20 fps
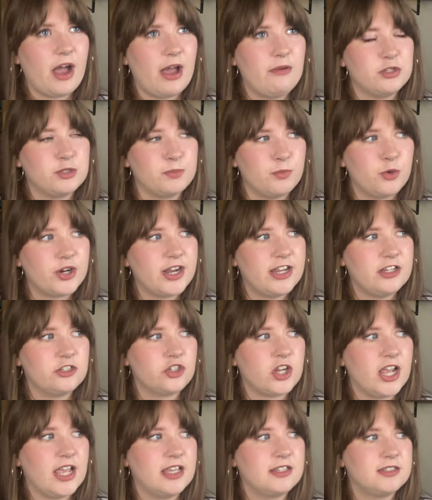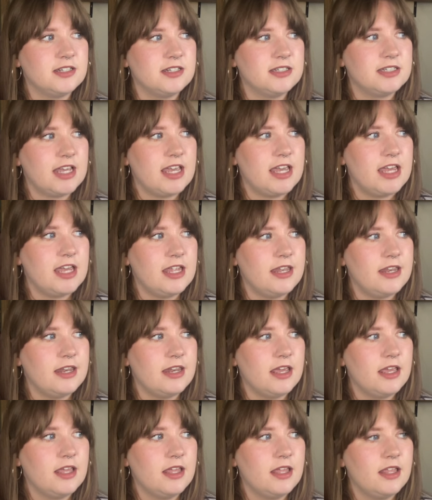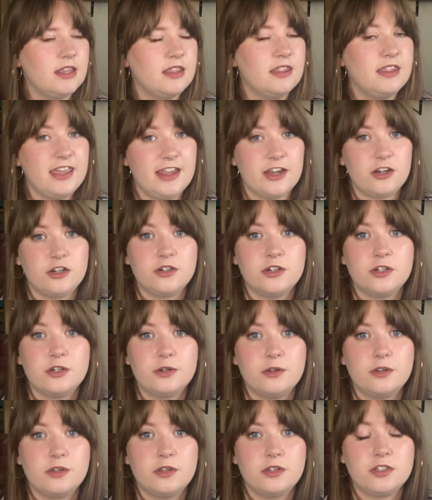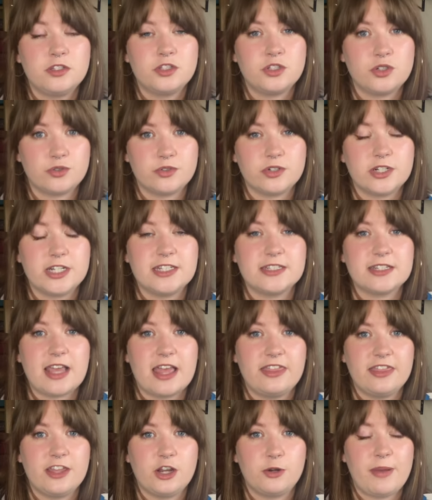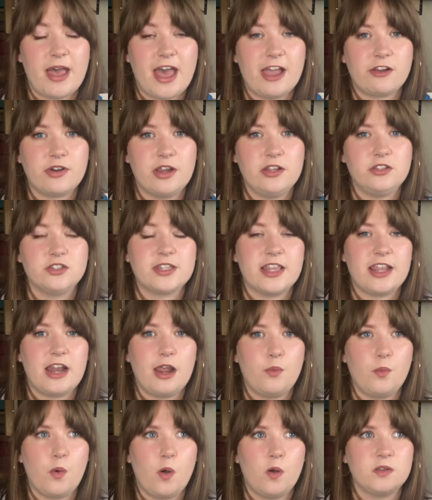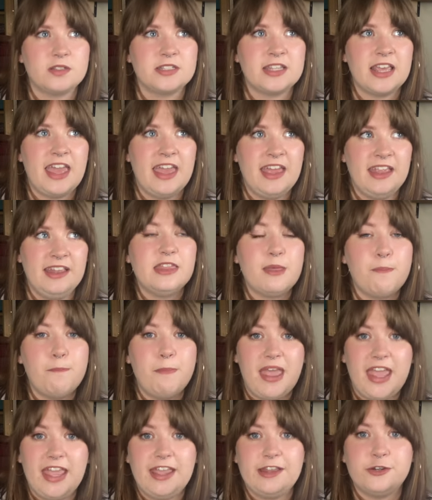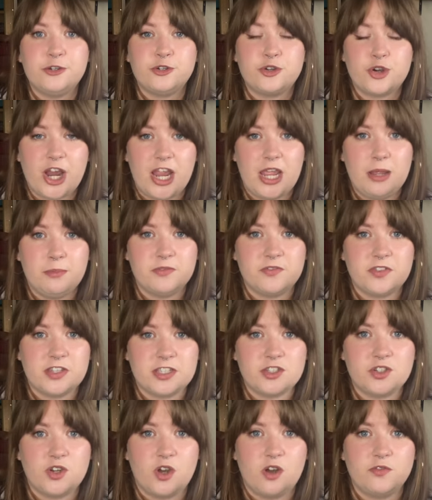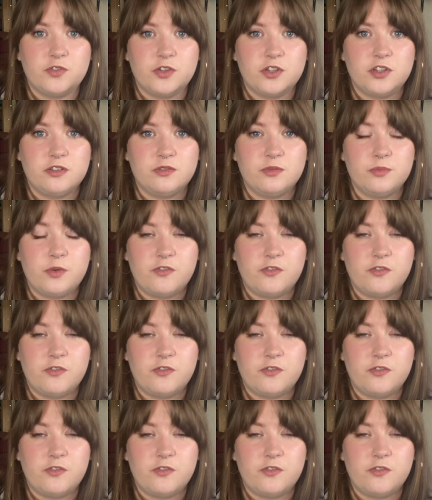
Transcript: I was more interested in their stories and their backgrounds than I was in the main crime of this novel,